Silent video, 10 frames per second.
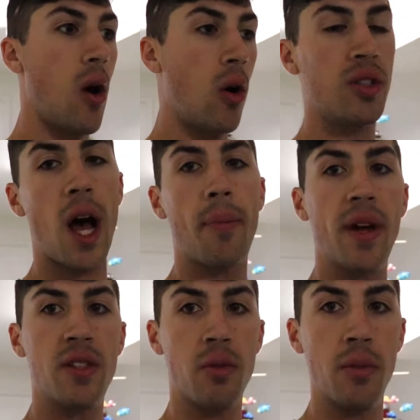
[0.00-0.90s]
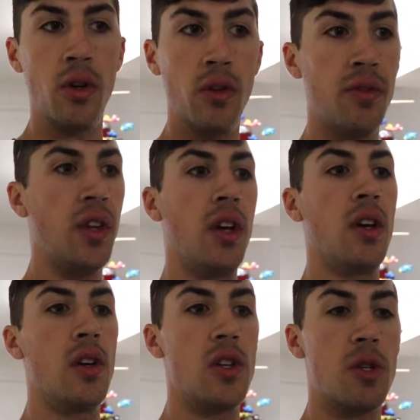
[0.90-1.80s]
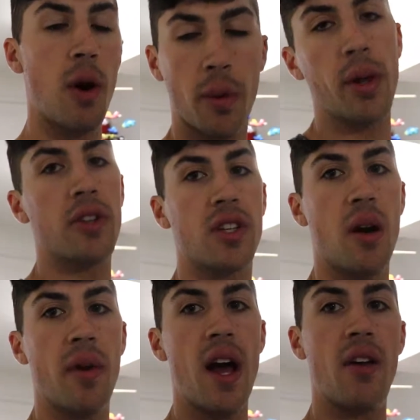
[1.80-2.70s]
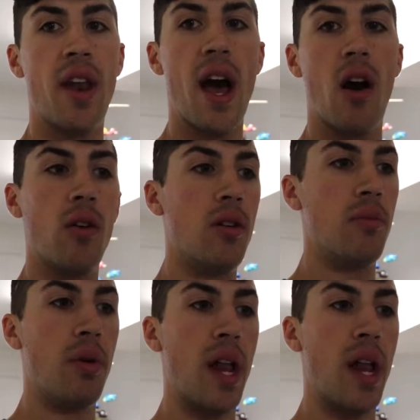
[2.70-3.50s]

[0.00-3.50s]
Whole top end's removed, spark plugs are coming out now,